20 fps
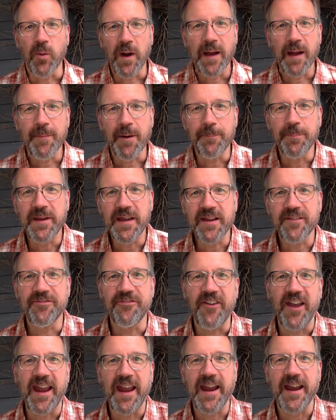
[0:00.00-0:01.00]
I'm a big
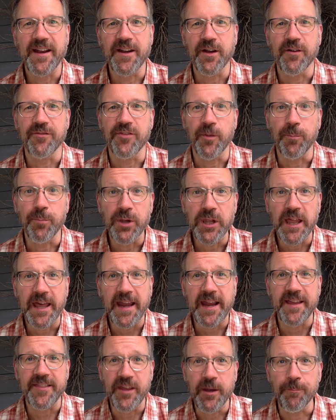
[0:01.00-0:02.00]
fan of the
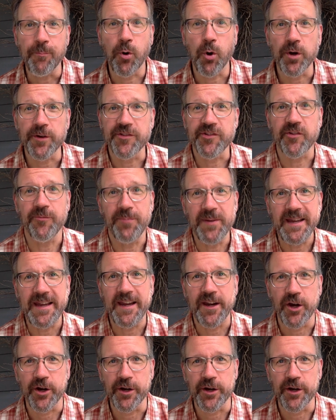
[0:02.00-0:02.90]
play The Importance of Being